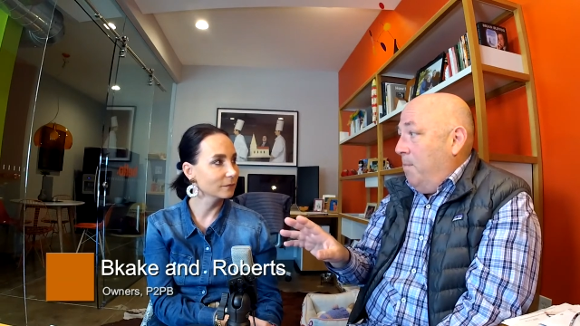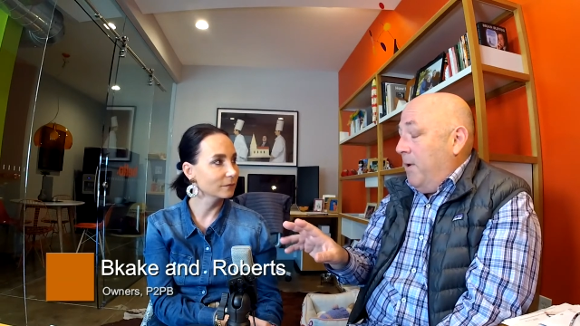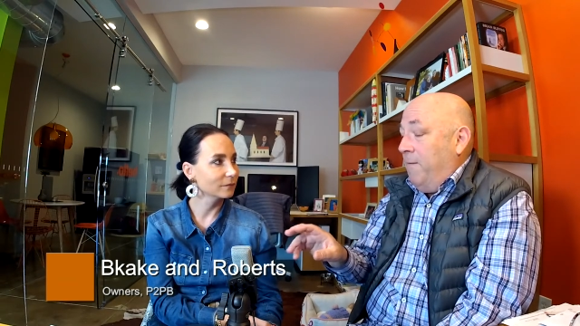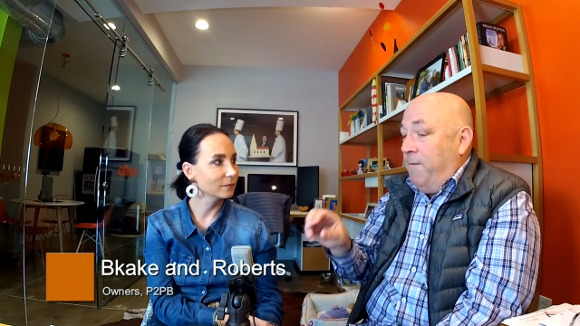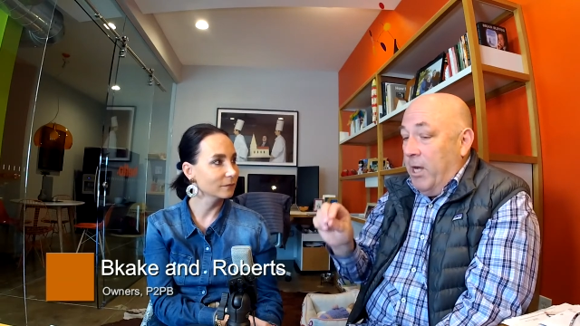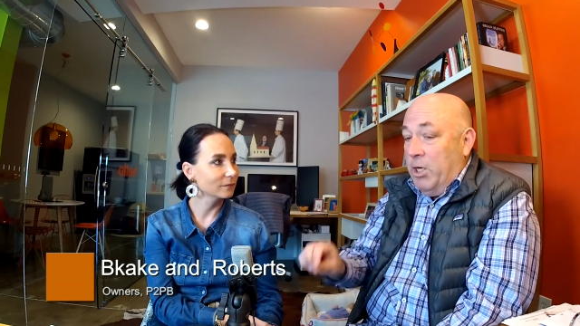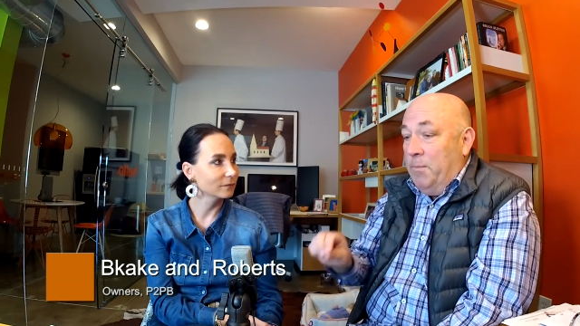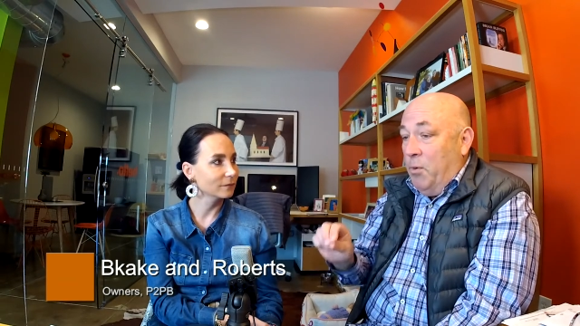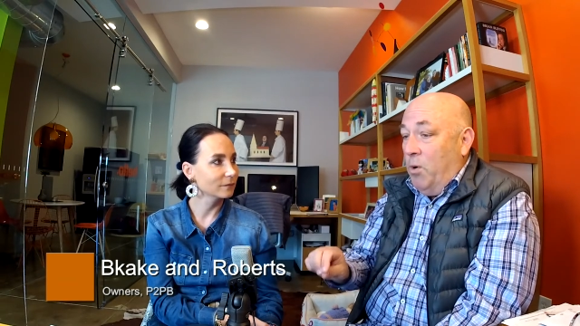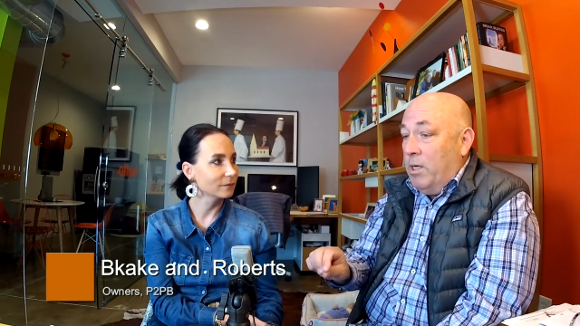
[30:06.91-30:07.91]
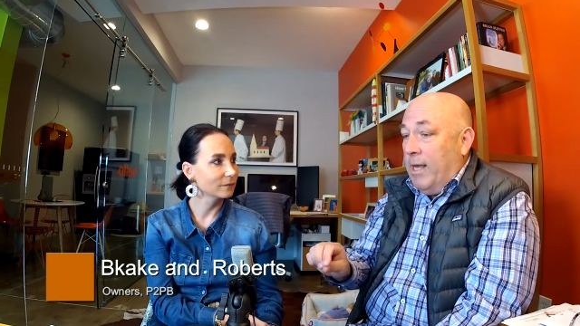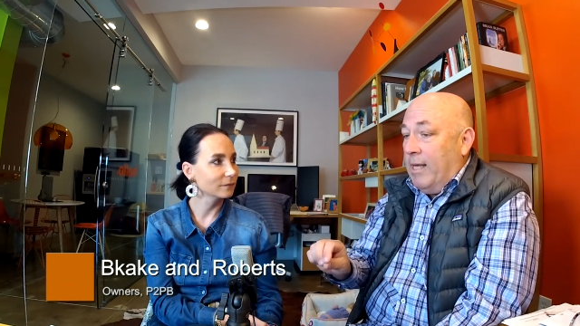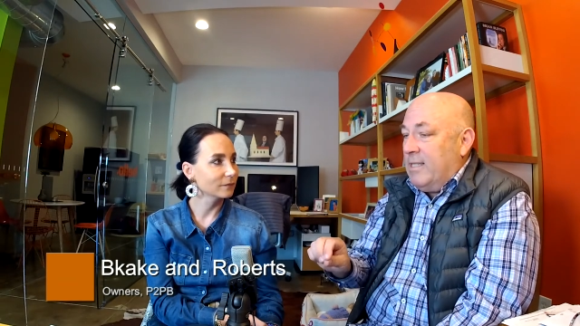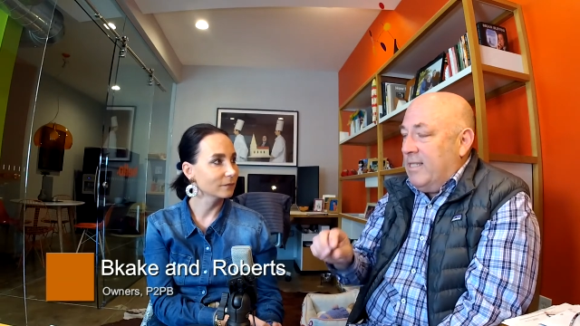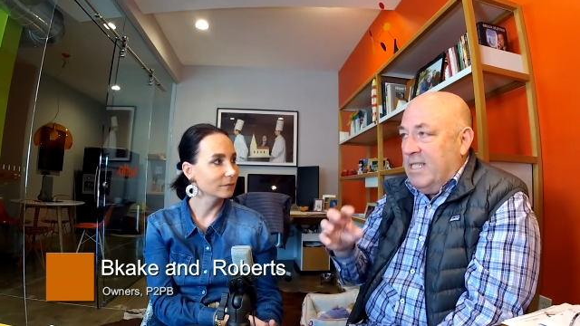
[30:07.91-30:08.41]
Speaker 1: but vision boards,
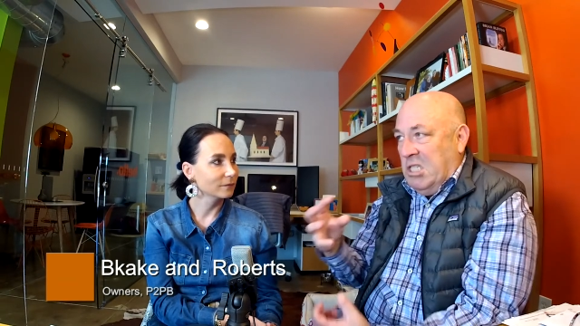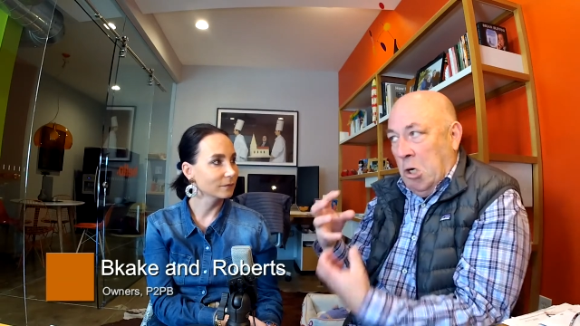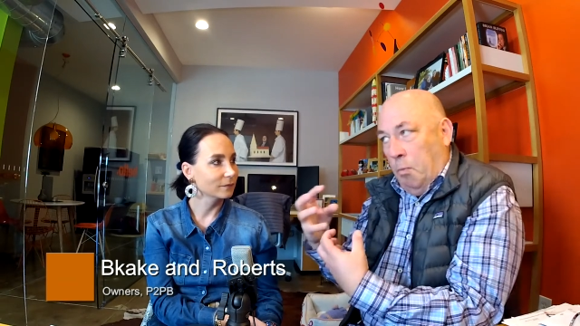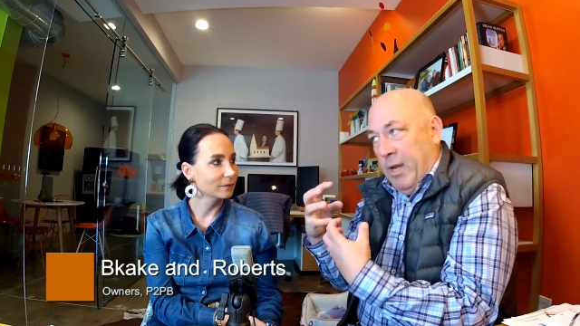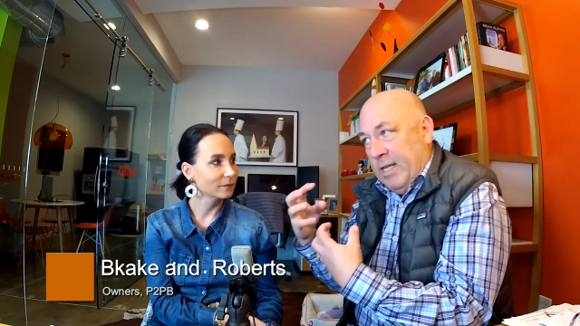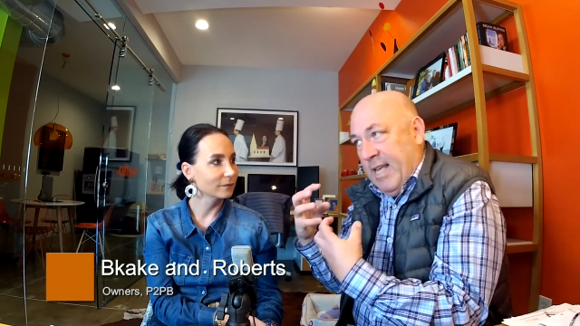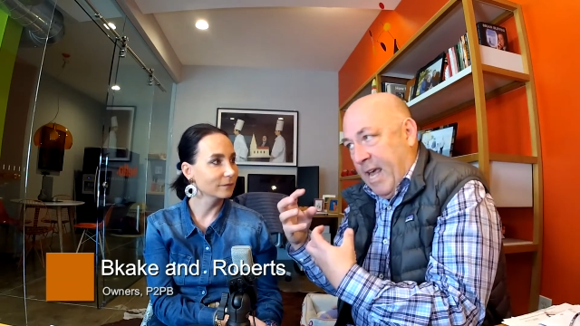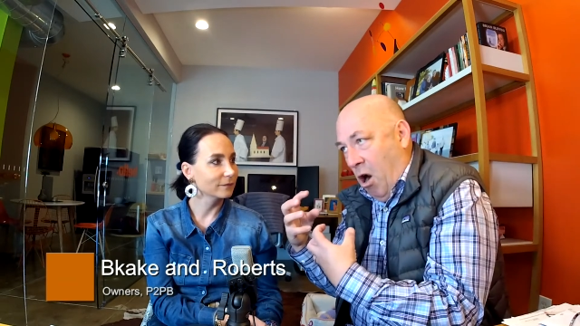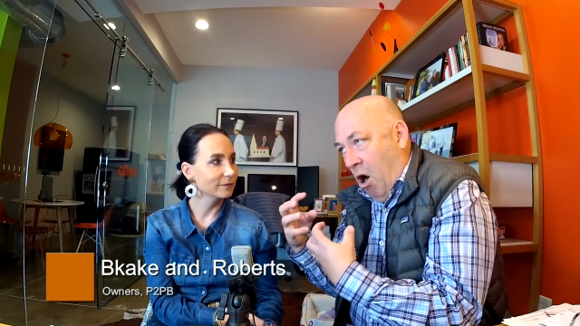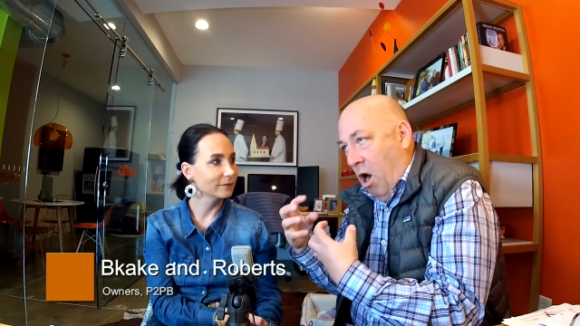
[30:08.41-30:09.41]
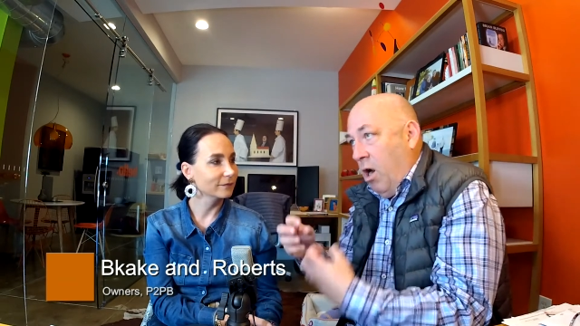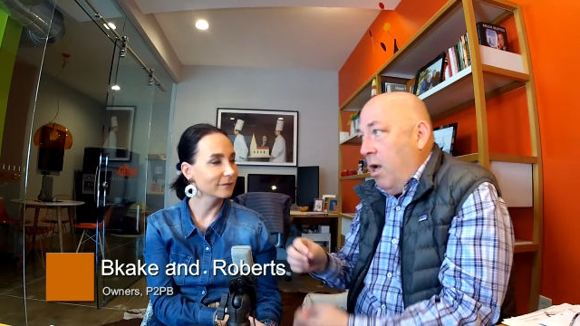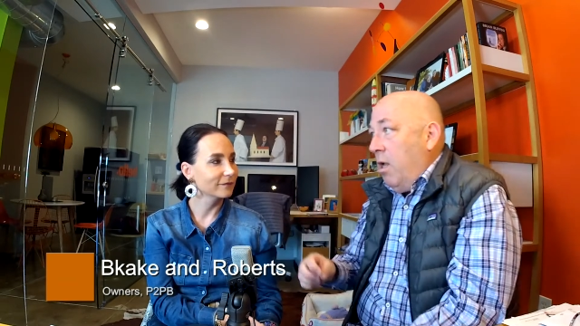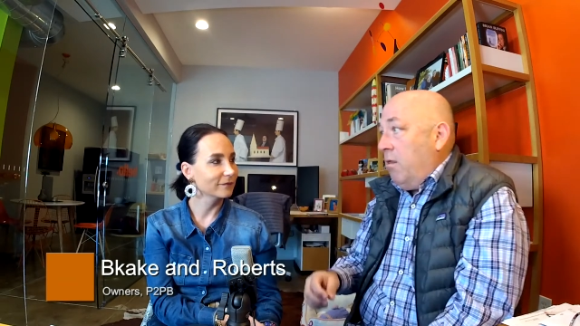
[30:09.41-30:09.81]
as stupid as they are,